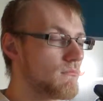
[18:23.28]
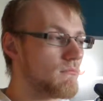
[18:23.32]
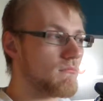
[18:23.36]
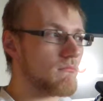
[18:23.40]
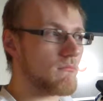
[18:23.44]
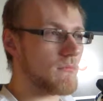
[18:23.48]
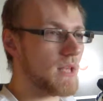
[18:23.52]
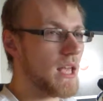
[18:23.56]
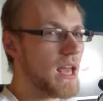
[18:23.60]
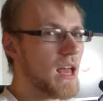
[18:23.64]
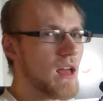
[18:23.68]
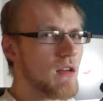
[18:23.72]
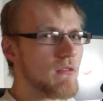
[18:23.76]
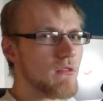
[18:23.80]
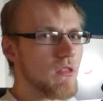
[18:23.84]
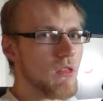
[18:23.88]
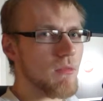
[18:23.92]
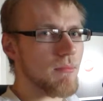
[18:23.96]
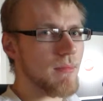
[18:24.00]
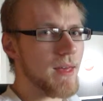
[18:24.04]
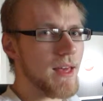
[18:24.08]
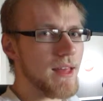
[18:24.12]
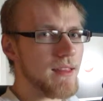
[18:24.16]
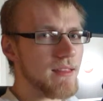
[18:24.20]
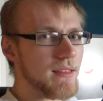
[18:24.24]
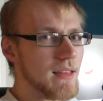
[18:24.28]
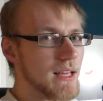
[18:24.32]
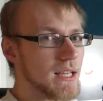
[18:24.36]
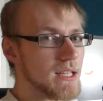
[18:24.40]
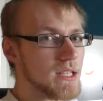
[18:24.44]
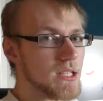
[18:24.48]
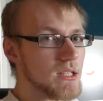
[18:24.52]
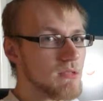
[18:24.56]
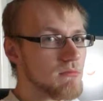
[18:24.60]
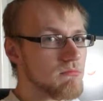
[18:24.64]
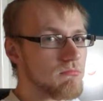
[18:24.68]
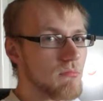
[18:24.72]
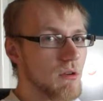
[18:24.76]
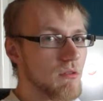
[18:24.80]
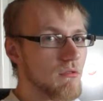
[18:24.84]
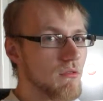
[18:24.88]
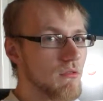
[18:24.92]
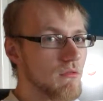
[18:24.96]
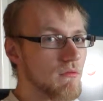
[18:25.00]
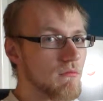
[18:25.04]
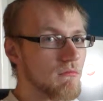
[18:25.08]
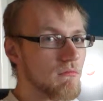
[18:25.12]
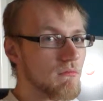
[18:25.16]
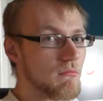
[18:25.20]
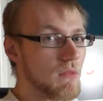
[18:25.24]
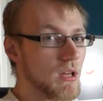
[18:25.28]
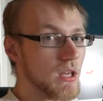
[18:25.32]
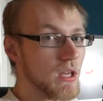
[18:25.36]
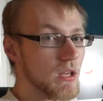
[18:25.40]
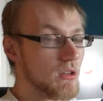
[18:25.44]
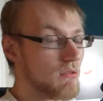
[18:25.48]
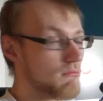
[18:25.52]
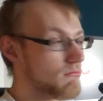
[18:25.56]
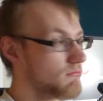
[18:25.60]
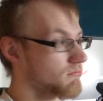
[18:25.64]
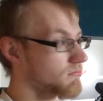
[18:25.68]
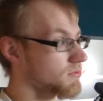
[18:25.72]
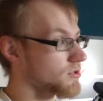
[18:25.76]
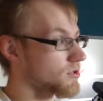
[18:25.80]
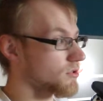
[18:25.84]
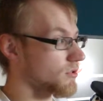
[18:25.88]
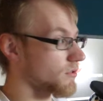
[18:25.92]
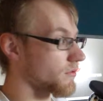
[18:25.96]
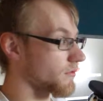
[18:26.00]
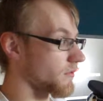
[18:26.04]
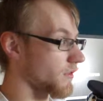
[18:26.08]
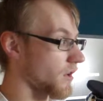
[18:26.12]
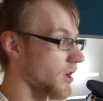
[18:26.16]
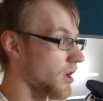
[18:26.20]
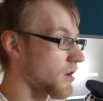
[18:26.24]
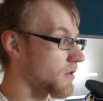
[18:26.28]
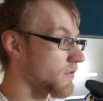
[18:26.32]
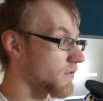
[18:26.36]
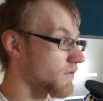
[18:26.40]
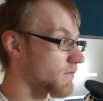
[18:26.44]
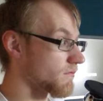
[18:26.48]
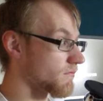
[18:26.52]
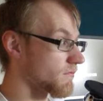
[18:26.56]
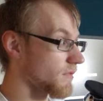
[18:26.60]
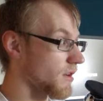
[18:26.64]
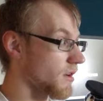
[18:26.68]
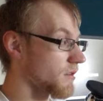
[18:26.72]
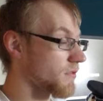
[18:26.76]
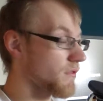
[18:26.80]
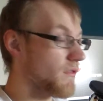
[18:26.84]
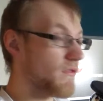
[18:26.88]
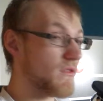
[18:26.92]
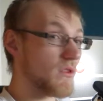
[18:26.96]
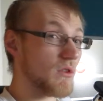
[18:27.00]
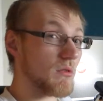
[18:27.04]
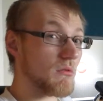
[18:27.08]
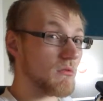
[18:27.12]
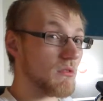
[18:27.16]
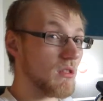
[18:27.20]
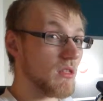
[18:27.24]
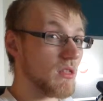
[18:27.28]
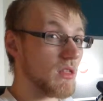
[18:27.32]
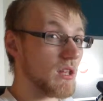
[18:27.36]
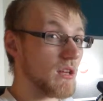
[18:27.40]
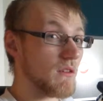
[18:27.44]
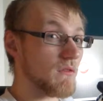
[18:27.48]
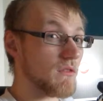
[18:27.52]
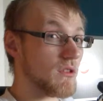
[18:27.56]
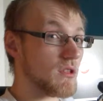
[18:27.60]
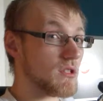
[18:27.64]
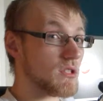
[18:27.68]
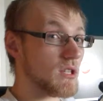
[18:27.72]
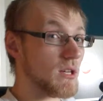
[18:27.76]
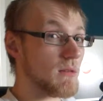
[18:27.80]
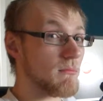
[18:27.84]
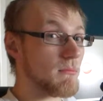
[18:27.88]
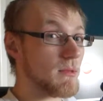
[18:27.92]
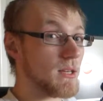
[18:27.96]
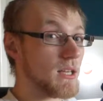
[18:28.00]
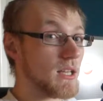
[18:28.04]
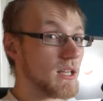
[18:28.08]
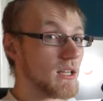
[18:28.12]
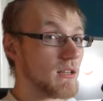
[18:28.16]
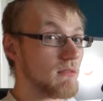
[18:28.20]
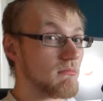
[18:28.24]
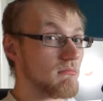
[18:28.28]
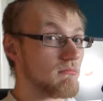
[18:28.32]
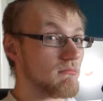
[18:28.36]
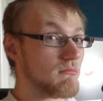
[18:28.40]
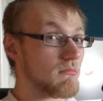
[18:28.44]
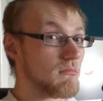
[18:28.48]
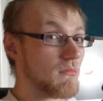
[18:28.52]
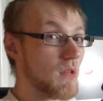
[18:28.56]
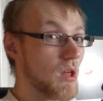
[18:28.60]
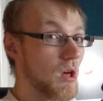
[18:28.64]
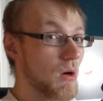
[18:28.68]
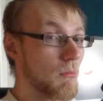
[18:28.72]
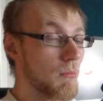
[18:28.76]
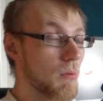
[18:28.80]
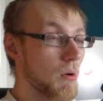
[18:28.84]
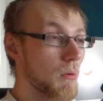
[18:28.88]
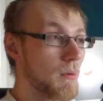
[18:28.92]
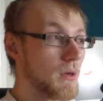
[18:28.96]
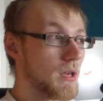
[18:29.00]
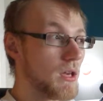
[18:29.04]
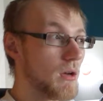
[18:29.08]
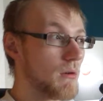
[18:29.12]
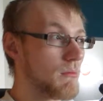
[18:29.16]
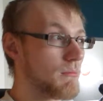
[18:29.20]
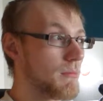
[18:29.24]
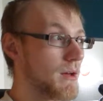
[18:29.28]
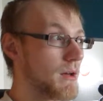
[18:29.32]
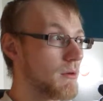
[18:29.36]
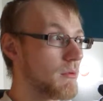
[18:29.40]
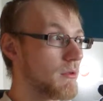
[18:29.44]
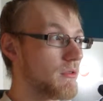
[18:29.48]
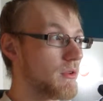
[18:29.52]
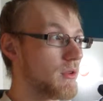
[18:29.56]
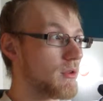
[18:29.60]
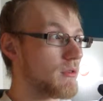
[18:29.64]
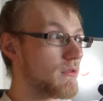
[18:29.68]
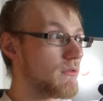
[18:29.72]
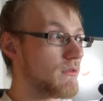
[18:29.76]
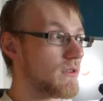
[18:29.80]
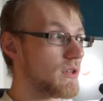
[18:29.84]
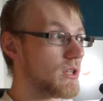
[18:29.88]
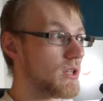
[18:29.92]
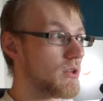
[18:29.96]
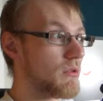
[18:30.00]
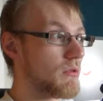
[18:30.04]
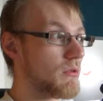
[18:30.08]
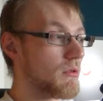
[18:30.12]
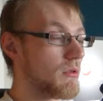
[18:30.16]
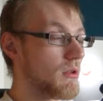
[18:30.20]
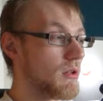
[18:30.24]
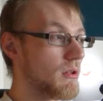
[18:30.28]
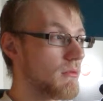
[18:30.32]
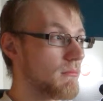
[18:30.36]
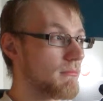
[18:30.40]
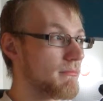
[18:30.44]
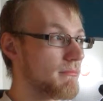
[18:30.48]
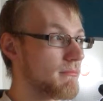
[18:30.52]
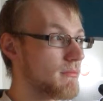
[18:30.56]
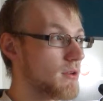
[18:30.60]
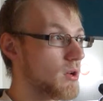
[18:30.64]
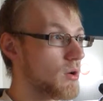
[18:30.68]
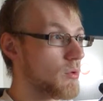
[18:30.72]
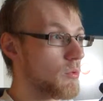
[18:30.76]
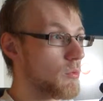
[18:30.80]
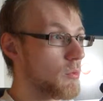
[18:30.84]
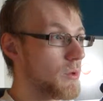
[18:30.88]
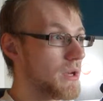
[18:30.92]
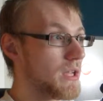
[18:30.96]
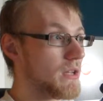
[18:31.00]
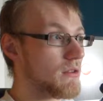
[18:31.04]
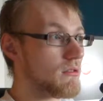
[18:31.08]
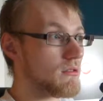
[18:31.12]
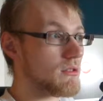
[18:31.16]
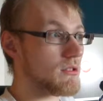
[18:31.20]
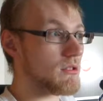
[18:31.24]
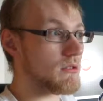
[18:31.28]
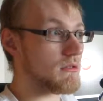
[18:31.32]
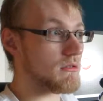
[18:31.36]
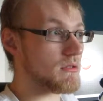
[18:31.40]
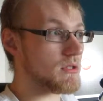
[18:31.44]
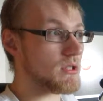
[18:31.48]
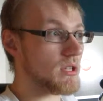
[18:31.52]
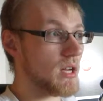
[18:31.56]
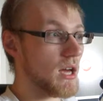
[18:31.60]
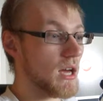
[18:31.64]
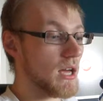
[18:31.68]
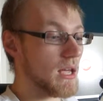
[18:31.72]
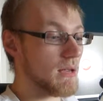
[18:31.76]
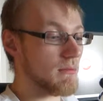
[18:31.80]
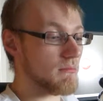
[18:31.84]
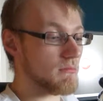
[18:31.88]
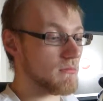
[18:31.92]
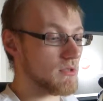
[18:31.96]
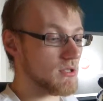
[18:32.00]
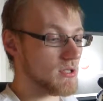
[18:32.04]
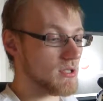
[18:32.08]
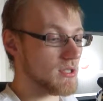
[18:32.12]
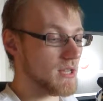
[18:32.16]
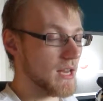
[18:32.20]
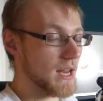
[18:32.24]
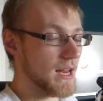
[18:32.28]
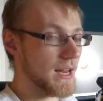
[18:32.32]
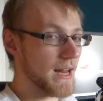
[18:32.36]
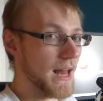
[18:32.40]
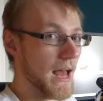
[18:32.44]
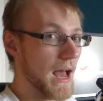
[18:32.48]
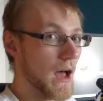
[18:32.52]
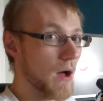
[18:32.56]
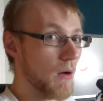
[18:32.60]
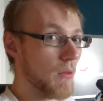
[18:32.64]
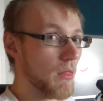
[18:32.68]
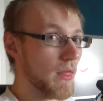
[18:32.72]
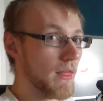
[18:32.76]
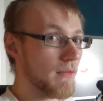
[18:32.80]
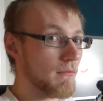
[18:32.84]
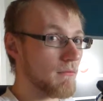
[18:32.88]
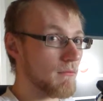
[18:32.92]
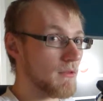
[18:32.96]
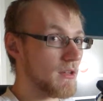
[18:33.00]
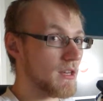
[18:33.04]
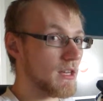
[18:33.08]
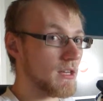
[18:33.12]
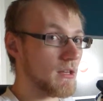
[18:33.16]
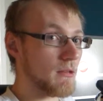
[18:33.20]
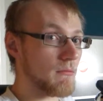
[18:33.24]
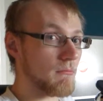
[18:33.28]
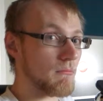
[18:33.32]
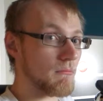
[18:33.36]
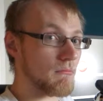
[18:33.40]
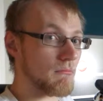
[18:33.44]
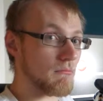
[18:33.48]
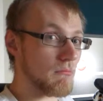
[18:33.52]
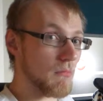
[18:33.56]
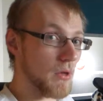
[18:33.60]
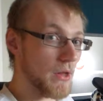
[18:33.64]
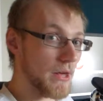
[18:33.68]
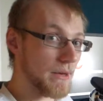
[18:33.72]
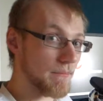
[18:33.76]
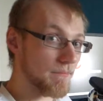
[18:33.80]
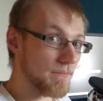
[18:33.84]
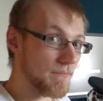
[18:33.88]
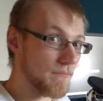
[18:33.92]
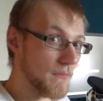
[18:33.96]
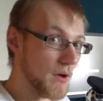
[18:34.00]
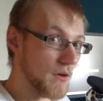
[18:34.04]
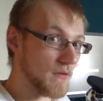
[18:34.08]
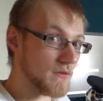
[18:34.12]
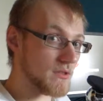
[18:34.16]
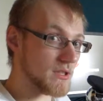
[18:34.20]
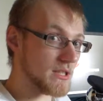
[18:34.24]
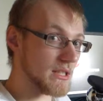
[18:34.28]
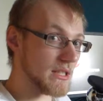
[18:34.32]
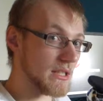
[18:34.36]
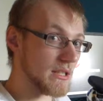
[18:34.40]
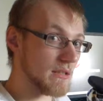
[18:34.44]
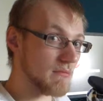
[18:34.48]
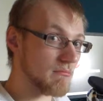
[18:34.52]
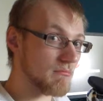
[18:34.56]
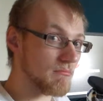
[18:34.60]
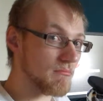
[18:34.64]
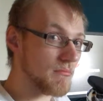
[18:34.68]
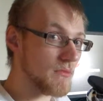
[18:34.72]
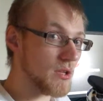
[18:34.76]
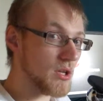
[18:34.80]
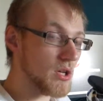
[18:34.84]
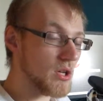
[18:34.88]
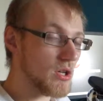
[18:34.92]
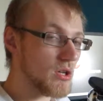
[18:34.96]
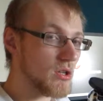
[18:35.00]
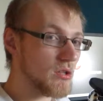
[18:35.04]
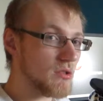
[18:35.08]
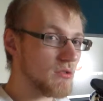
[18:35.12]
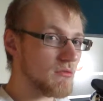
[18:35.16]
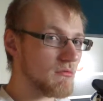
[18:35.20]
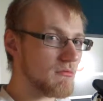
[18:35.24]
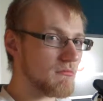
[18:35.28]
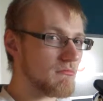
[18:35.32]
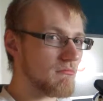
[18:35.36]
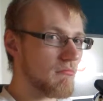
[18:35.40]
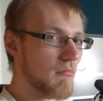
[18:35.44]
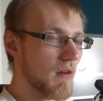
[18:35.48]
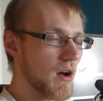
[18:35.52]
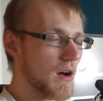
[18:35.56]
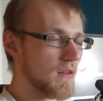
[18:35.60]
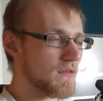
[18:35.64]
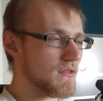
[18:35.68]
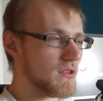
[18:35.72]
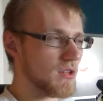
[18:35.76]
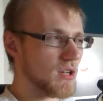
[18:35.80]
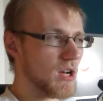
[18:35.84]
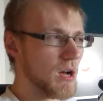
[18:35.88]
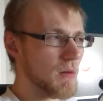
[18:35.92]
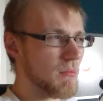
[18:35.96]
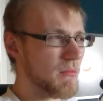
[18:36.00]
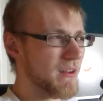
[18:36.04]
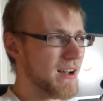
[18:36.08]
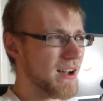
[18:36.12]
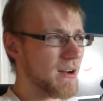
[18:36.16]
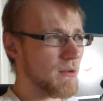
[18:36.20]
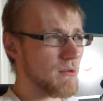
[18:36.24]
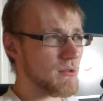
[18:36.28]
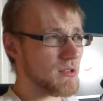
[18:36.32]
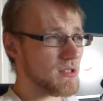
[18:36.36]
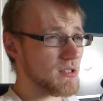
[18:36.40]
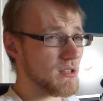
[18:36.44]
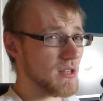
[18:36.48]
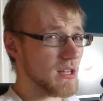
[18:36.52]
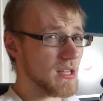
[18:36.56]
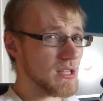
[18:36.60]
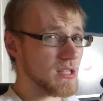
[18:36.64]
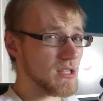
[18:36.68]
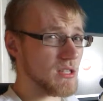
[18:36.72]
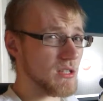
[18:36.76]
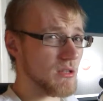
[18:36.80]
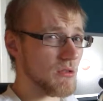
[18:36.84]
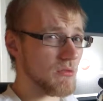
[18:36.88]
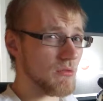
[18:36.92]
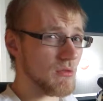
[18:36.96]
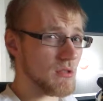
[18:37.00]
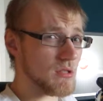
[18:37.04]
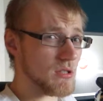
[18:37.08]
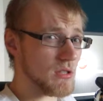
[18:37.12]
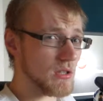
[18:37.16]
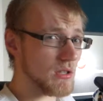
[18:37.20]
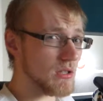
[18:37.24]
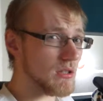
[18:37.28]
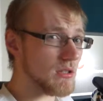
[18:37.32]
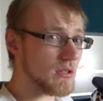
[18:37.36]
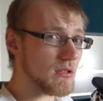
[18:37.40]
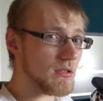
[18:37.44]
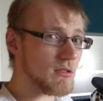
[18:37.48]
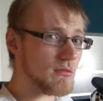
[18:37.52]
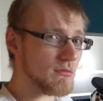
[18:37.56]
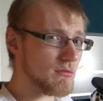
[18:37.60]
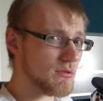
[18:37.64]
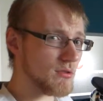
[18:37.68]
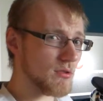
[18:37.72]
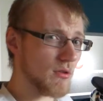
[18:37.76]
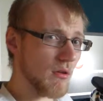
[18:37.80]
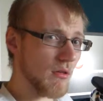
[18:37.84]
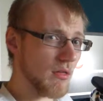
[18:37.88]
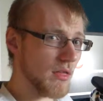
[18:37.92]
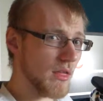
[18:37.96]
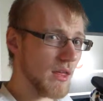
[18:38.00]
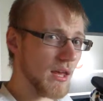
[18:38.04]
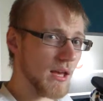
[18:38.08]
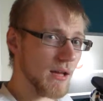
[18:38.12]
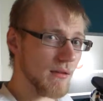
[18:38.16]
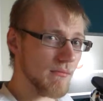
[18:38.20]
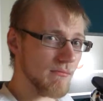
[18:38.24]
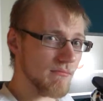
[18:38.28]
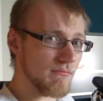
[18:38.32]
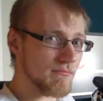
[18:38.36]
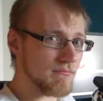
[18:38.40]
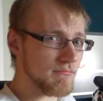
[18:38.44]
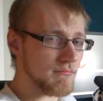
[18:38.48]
yeah, other than that, that's my sort of overview of the thing for the time being. I'll probably come back with another video in a week or two's time, just saying how they've been. Like, obviously, after a couple of hours, are they still as good, sort of thing.